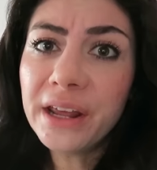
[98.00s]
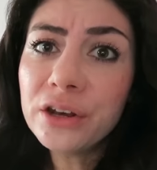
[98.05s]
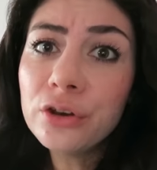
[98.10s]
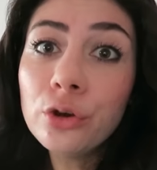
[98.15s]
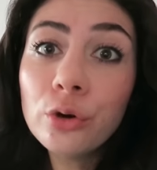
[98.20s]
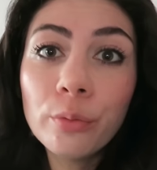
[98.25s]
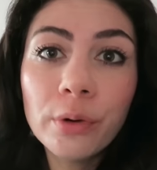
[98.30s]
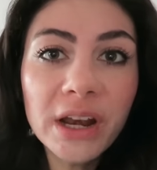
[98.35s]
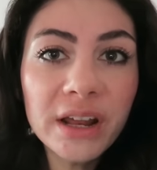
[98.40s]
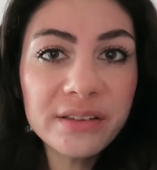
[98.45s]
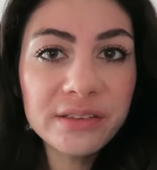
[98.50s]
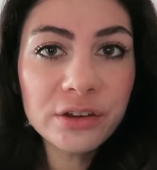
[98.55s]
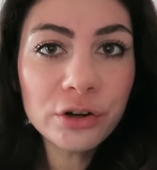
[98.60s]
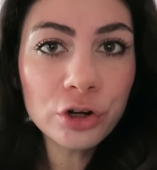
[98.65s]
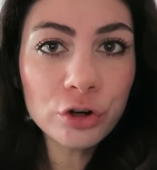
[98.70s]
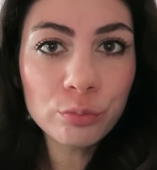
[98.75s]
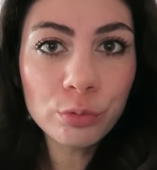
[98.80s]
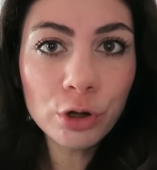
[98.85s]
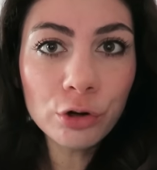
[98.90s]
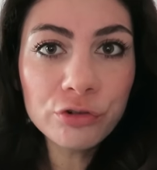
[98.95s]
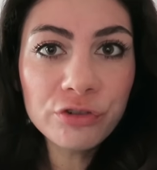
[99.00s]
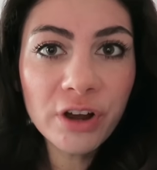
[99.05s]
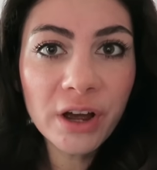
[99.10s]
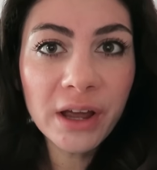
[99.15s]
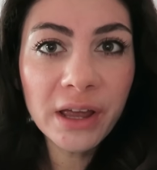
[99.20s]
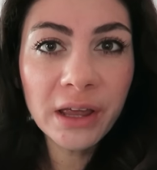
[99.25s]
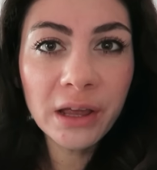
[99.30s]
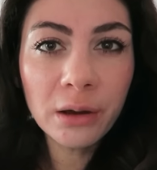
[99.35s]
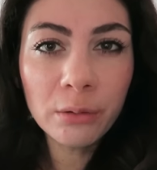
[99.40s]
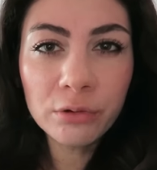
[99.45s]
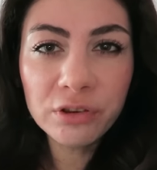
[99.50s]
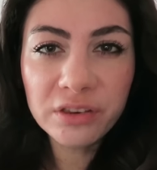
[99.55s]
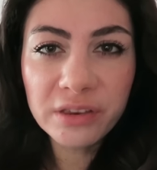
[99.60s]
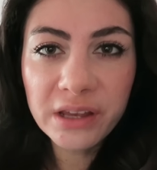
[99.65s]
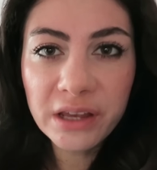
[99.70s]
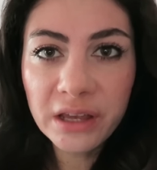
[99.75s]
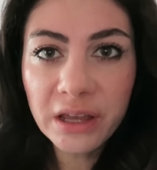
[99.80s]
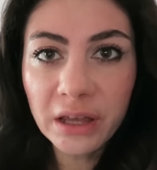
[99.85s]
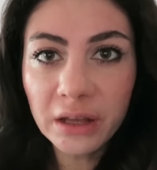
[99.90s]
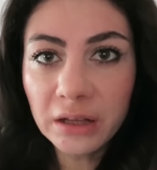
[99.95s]
And I knew when I started blow drying, I was
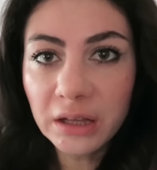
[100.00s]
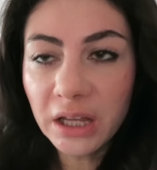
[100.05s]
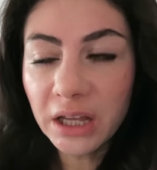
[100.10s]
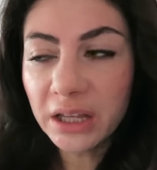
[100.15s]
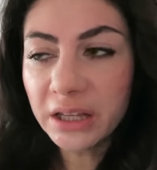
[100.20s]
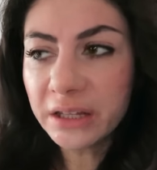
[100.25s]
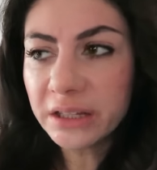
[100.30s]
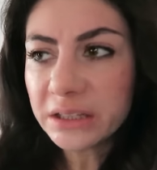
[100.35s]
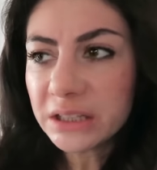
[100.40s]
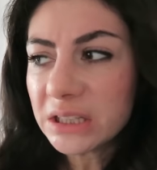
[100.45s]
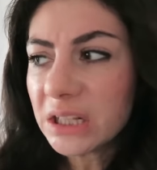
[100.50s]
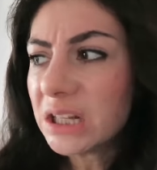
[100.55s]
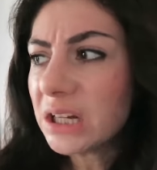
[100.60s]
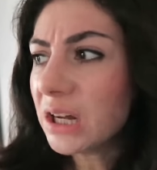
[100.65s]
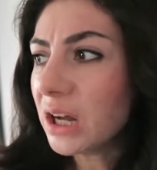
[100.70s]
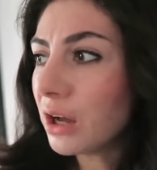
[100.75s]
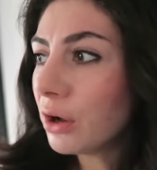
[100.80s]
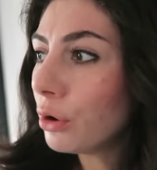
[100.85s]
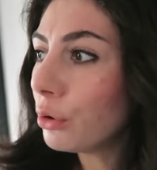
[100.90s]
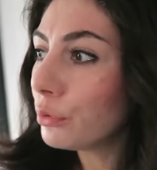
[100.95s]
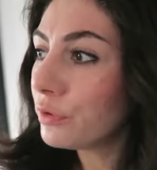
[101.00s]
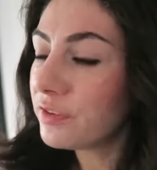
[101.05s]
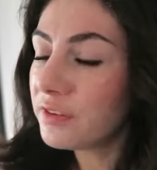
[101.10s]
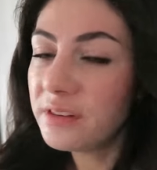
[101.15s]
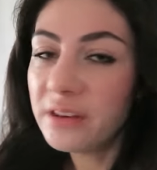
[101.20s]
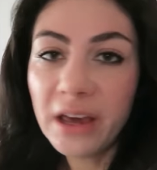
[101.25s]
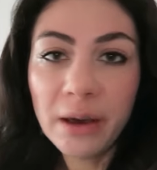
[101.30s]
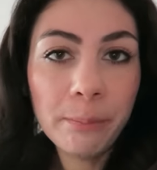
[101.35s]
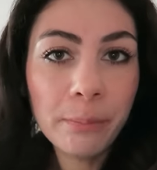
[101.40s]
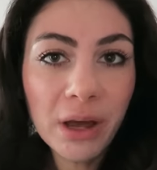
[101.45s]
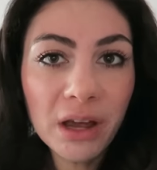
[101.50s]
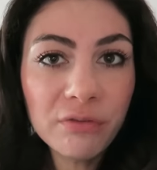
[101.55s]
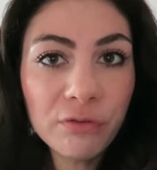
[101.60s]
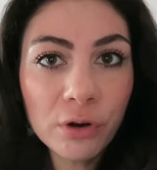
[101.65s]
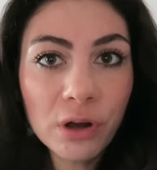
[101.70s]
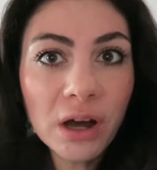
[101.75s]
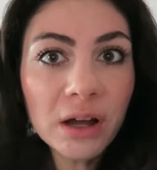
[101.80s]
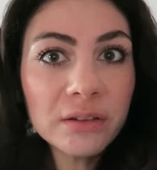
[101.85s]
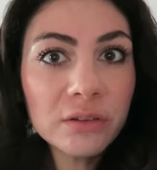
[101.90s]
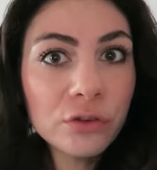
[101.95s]
thinking like, oh snap, I
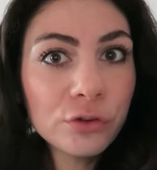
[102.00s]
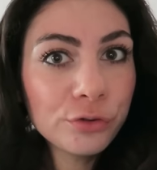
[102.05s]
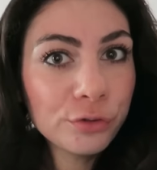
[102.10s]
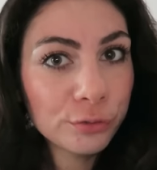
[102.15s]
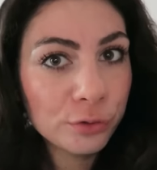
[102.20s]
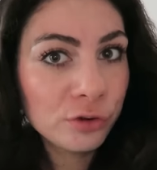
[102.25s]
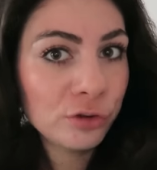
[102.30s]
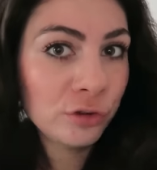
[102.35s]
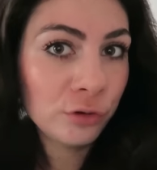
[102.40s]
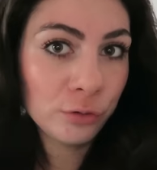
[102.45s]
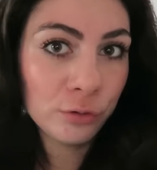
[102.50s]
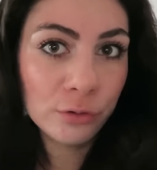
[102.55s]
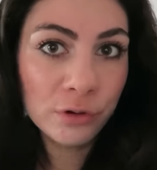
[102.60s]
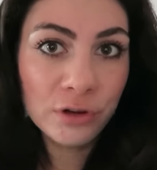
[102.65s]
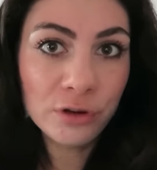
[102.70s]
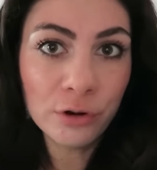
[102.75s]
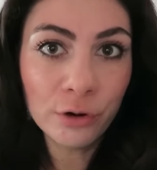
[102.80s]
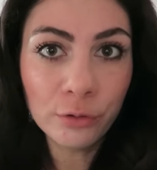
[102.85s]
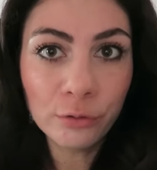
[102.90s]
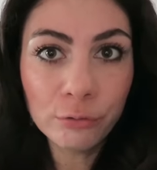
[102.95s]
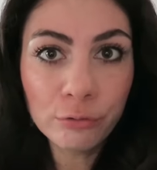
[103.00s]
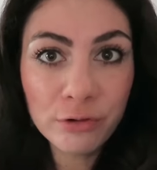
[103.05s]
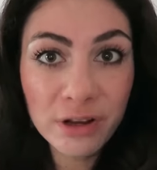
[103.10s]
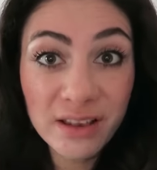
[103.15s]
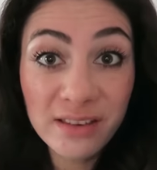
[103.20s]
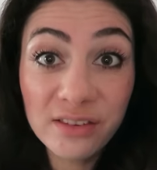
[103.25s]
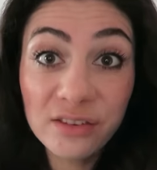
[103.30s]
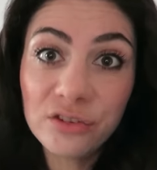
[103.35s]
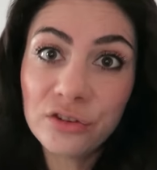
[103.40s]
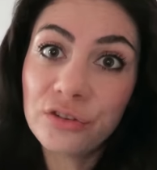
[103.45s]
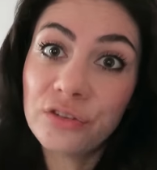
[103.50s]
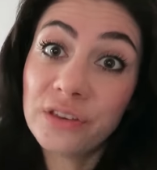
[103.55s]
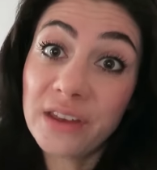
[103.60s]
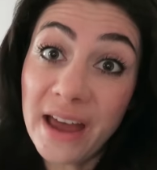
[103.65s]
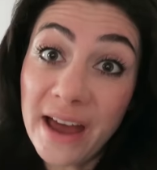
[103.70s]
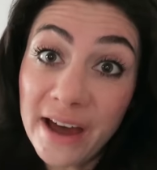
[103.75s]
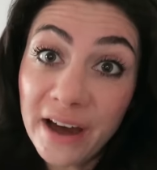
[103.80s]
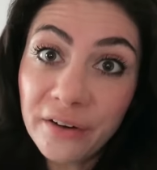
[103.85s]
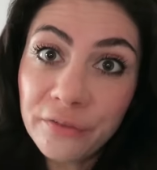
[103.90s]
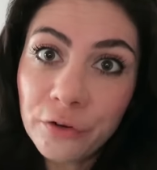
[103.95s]
forgot to you know, rinse just
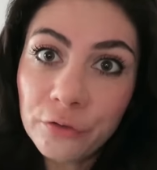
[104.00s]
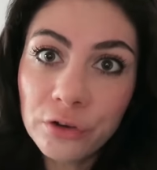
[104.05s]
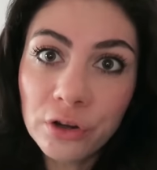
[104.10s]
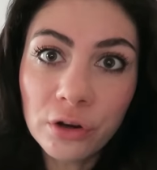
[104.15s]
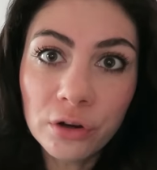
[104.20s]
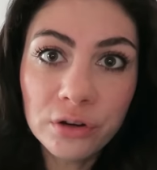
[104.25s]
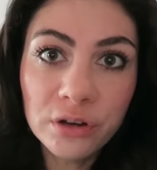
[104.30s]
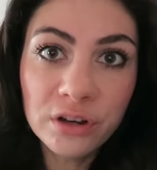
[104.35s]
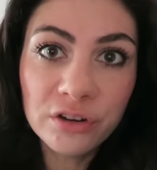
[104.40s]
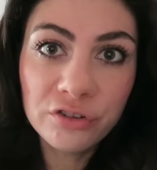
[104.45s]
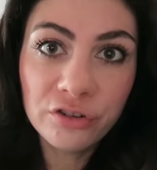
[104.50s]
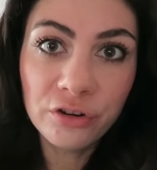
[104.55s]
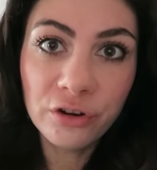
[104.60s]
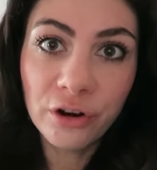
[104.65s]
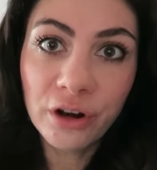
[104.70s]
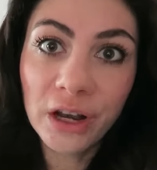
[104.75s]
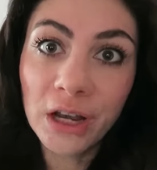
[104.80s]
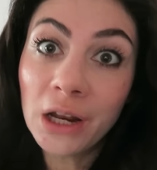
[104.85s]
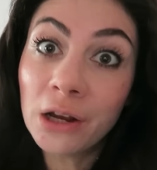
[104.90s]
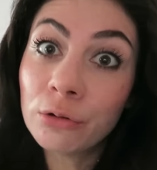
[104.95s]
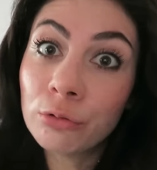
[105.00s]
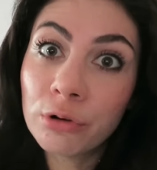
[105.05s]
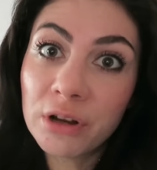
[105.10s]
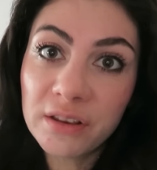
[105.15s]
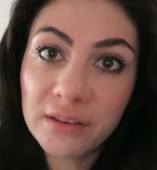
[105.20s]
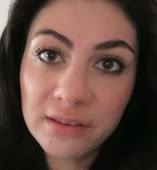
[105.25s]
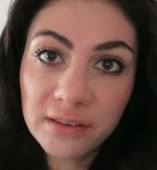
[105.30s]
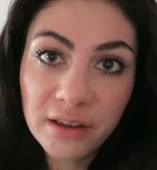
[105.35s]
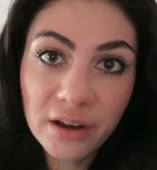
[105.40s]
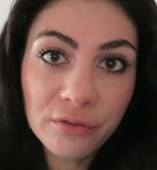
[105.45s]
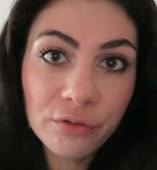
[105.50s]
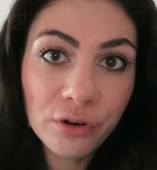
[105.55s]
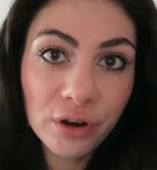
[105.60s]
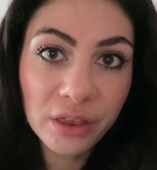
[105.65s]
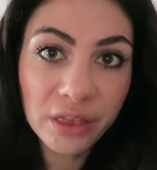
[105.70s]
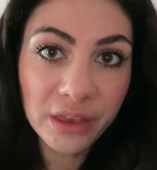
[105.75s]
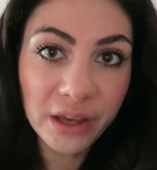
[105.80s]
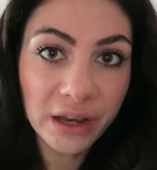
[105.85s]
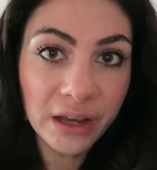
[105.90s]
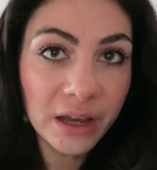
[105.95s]
half of the conditioner, and I rinsed
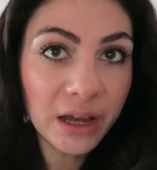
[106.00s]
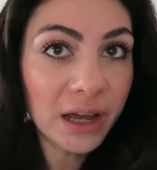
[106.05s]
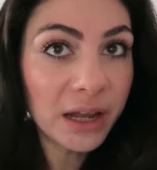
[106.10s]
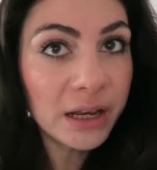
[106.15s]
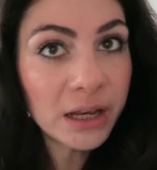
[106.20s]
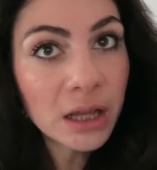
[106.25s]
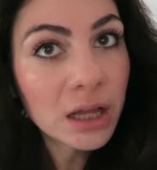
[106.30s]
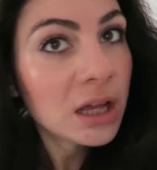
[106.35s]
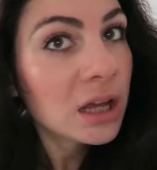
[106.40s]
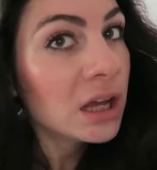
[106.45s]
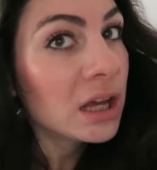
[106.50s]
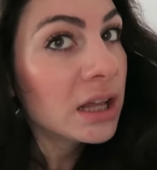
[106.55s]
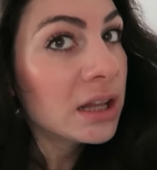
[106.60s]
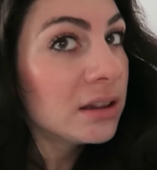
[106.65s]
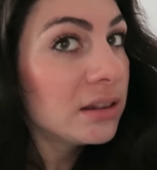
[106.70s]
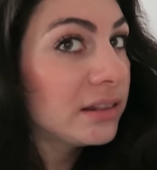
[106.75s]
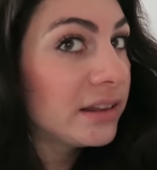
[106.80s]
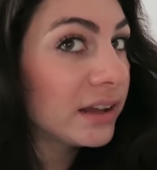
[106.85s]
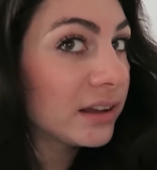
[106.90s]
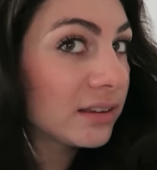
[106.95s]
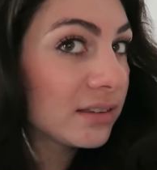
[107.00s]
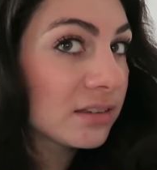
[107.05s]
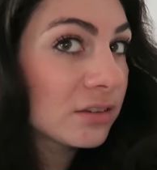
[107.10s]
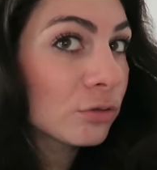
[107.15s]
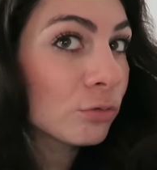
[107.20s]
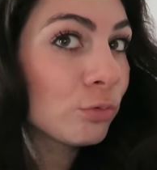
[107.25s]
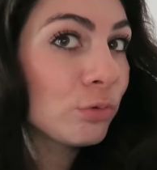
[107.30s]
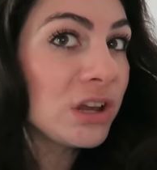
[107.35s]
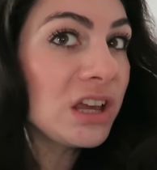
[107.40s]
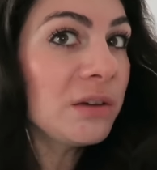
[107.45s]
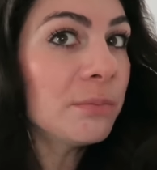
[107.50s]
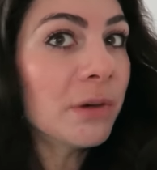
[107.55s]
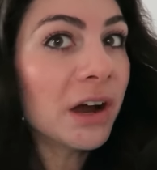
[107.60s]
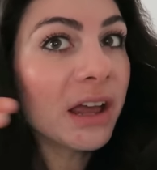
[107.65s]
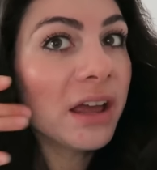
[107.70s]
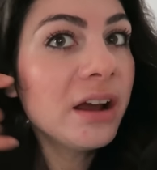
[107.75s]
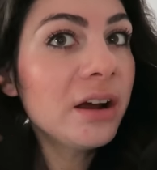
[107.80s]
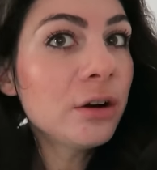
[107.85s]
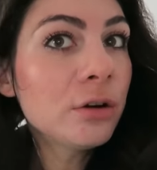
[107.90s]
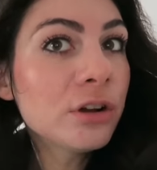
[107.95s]
everything. And this week
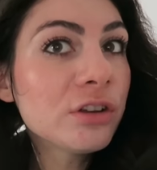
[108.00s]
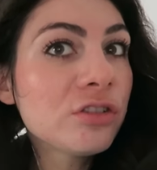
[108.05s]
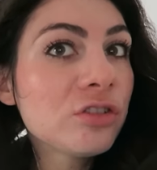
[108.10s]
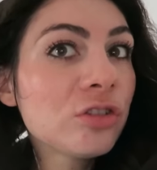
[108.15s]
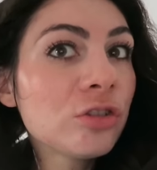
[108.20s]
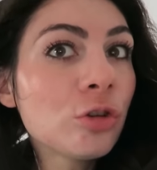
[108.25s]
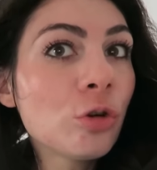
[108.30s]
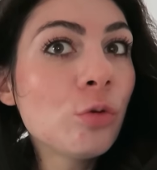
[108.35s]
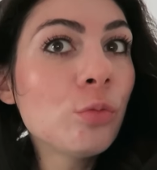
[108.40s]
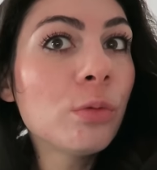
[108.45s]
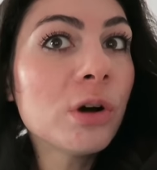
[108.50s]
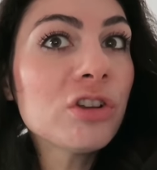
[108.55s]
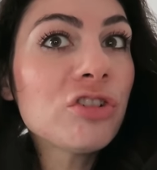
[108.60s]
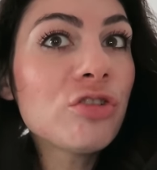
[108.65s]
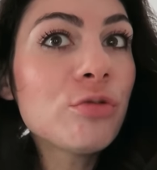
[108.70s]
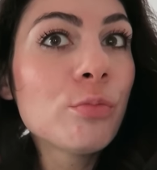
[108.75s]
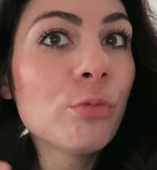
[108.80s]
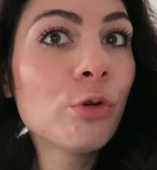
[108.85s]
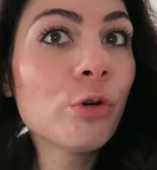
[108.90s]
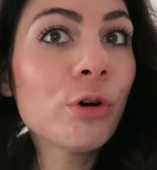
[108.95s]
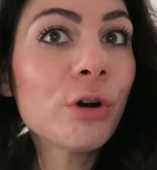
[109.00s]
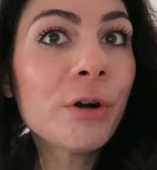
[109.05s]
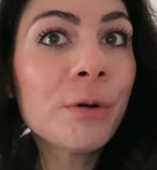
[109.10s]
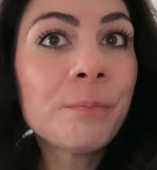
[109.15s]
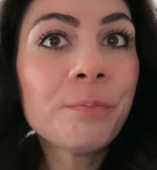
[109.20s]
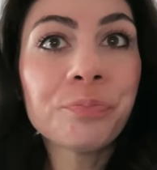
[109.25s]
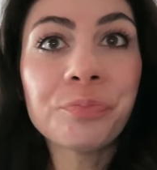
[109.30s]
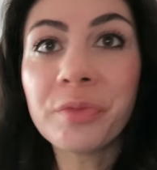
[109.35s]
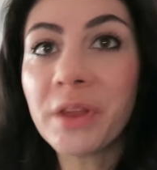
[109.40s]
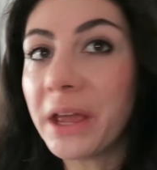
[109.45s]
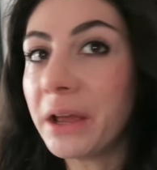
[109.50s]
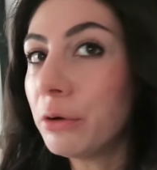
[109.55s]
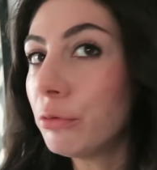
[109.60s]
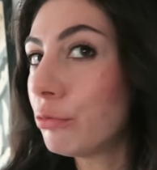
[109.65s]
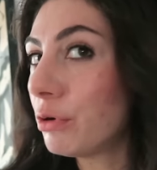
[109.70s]
my hair is so much more like